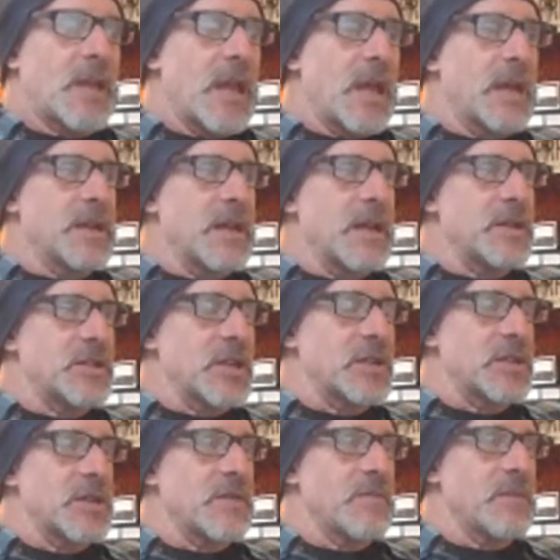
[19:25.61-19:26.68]
And he
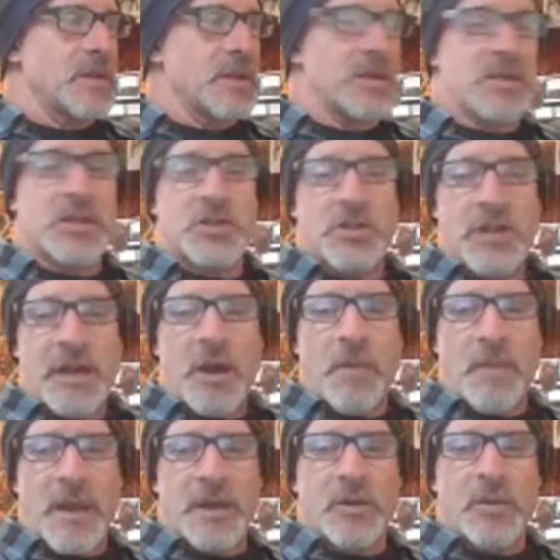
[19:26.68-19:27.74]
says, you'll get
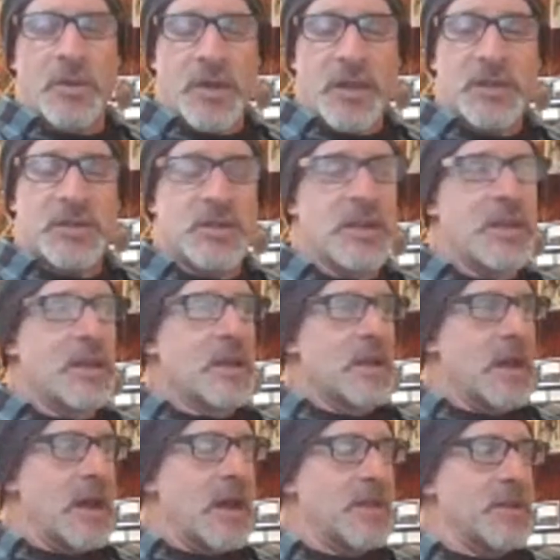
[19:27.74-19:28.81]
out better with this
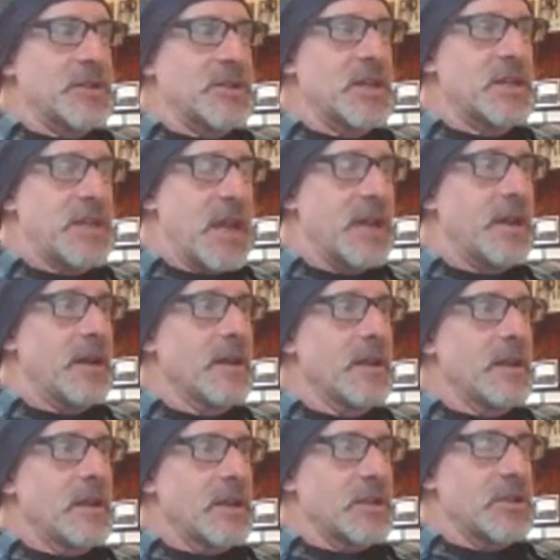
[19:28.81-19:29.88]
antenna
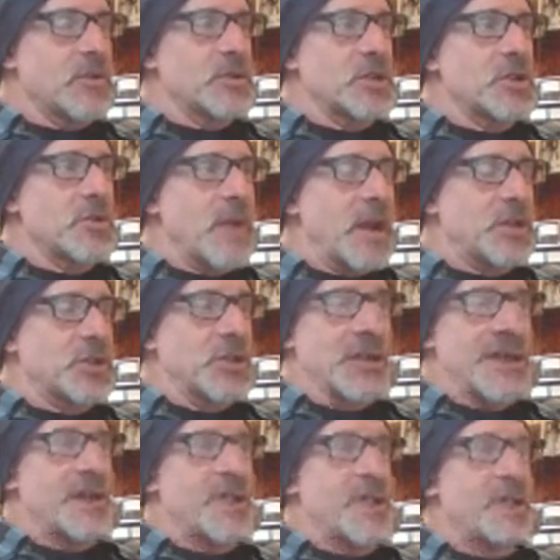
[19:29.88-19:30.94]
because it was a
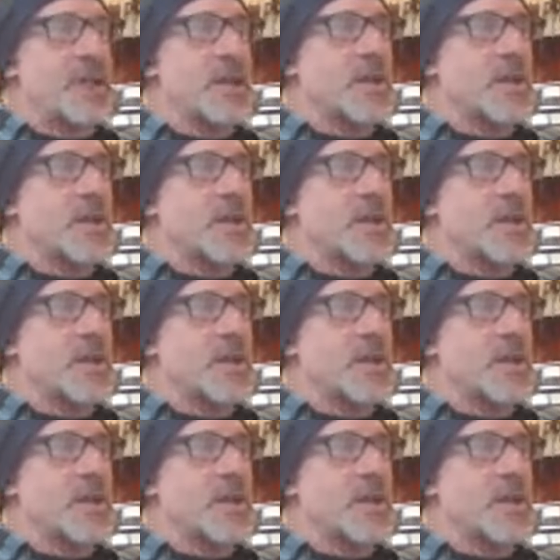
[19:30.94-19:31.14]
directional.